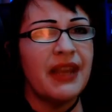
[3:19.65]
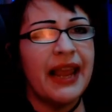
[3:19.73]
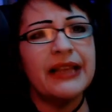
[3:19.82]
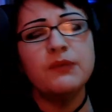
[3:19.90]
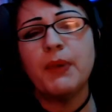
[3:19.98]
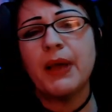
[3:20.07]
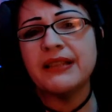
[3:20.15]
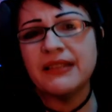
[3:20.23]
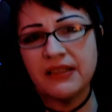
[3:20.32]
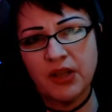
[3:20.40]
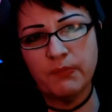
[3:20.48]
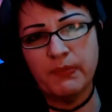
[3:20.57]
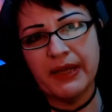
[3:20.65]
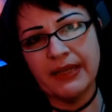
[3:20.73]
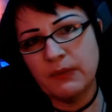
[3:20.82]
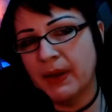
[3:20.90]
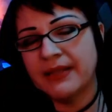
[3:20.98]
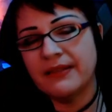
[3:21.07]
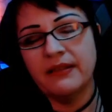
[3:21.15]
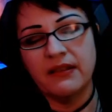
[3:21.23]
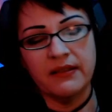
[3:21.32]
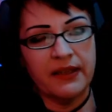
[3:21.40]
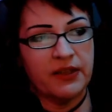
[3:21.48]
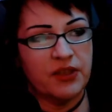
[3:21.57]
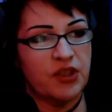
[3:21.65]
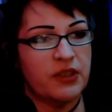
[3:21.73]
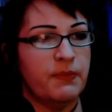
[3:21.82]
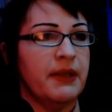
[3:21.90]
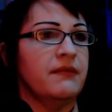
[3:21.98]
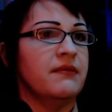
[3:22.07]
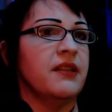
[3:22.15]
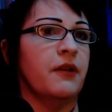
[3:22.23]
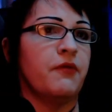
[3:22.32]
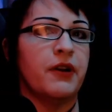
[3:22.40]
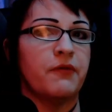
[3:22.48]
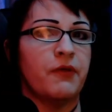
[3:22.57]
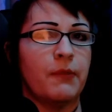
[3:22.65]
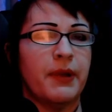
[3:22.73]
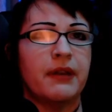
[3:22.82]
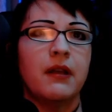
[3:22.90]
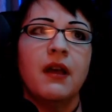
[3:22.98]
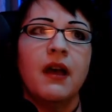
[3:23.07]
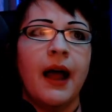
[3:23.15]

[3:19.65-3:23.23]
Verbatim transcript: as best as could be expected, because like she's been suffering from it,